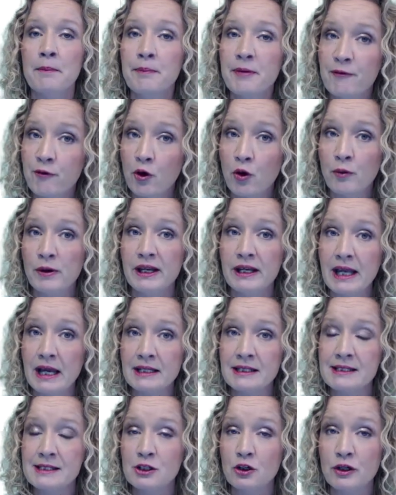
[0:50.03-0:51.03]
Before we
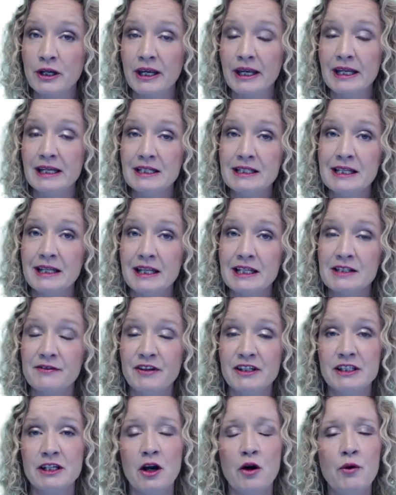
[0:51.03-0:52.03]
get stuck into this
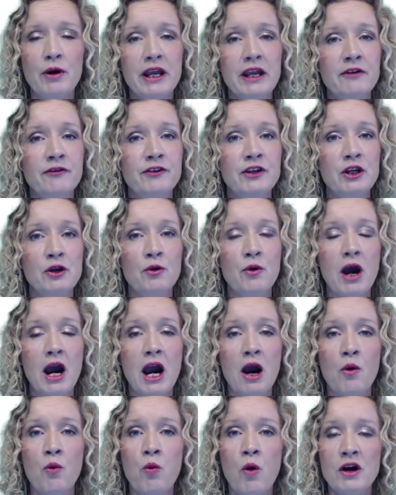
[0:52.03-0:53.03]
video, if you
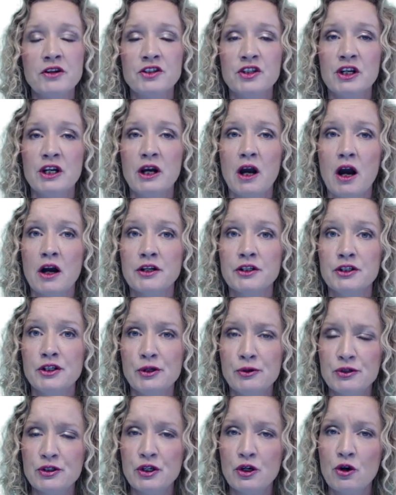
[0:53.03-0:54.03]
are watching on
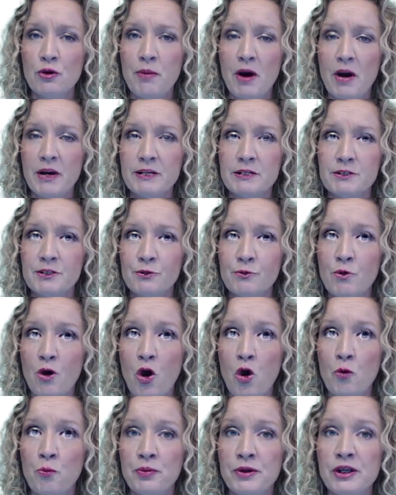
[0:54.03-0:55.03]
YouTube, I do
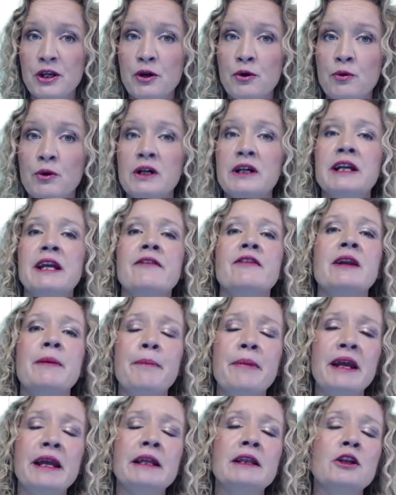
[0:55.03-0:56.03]
hope you will give it a
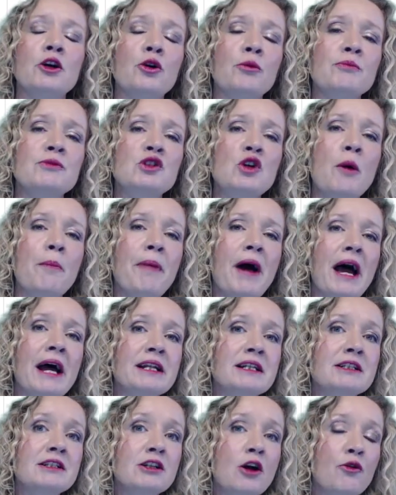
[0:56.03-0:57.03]
big thumbs up
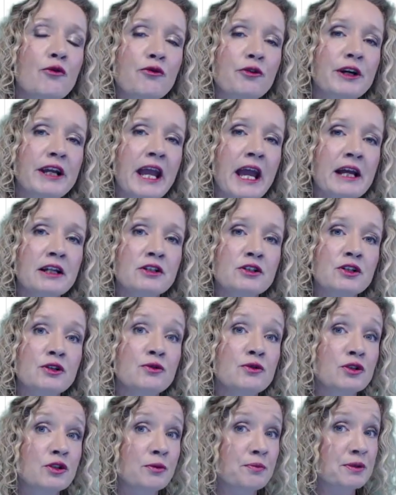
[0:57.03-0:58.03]
and don't forget
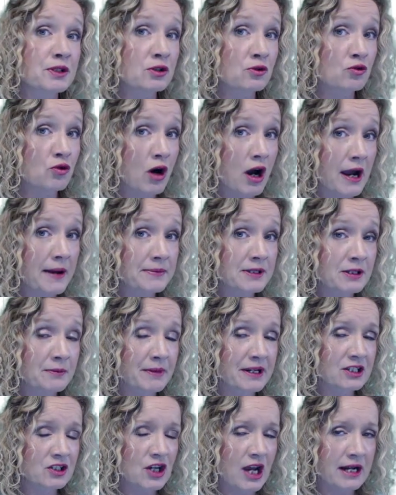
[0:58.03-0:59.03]
to subscribe to
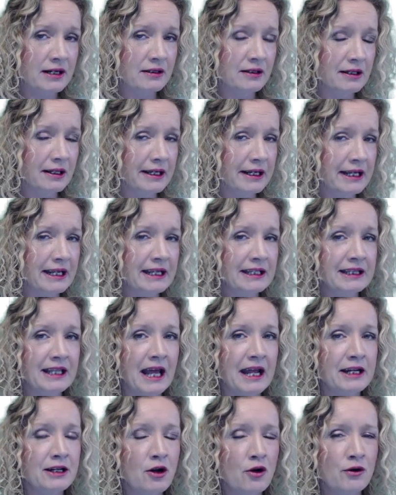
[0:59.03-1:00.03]
my channel and hit
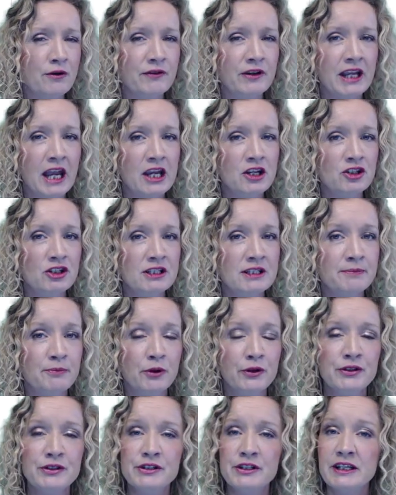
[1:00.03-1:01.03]
that notifications
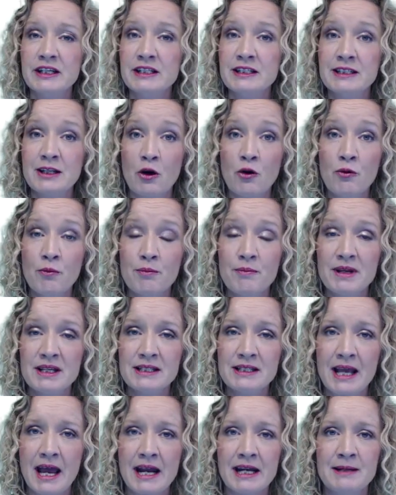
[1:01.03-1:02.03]
button so you don't
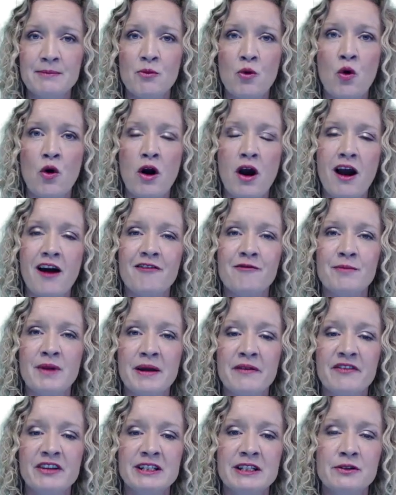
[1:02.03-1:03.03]
miss any more of
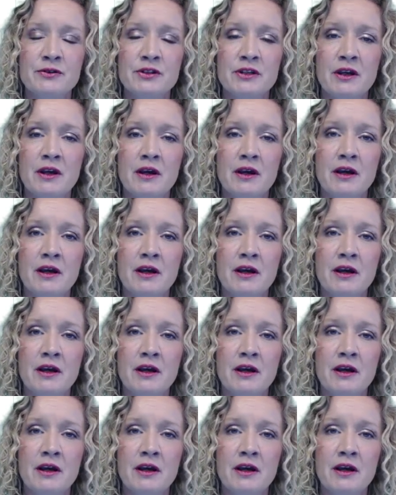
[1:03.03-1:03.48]
my videos.